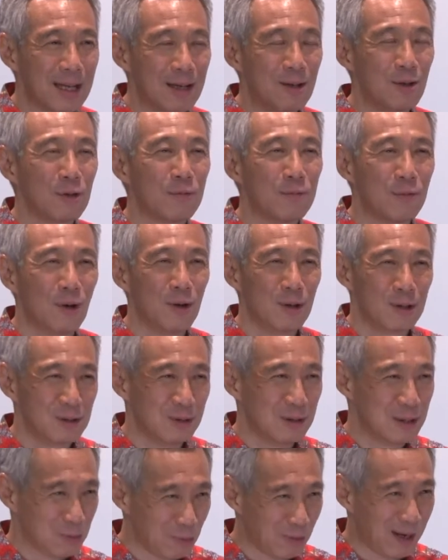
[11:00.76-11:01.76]
and look forward to
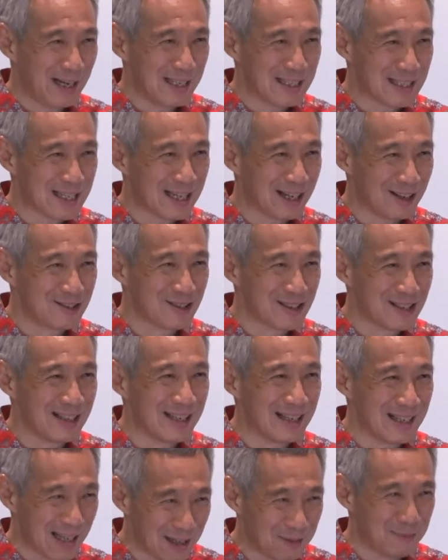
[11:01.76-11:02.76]
his wise counsel
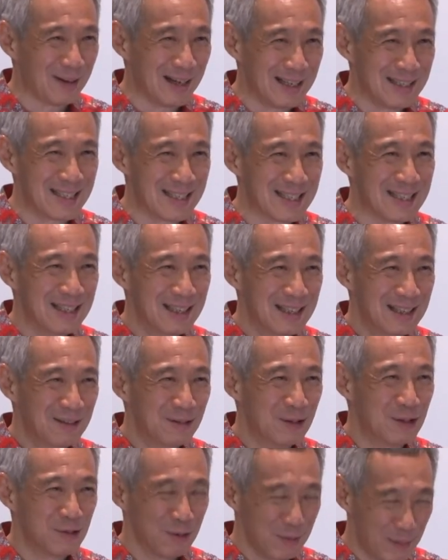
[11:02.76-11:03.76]
and advice,
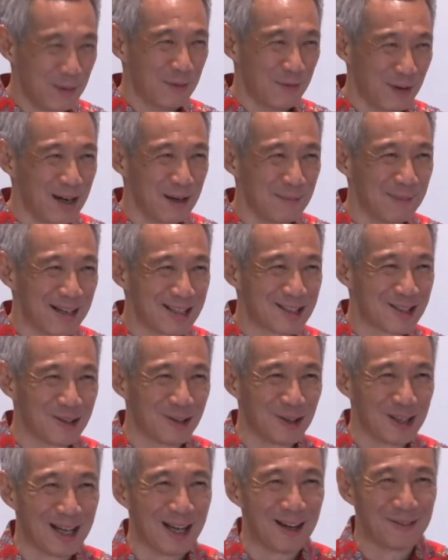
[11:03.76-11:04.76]
which will be very much
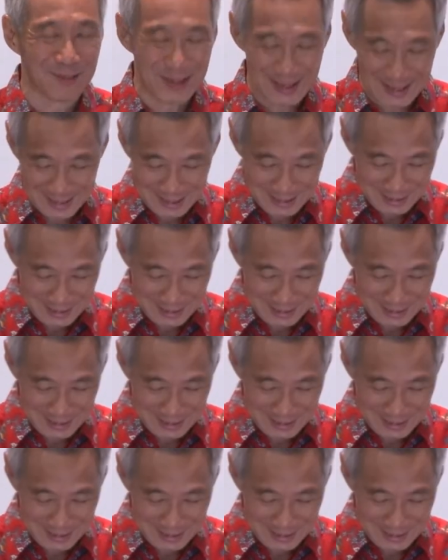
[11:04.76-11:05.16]
sought after.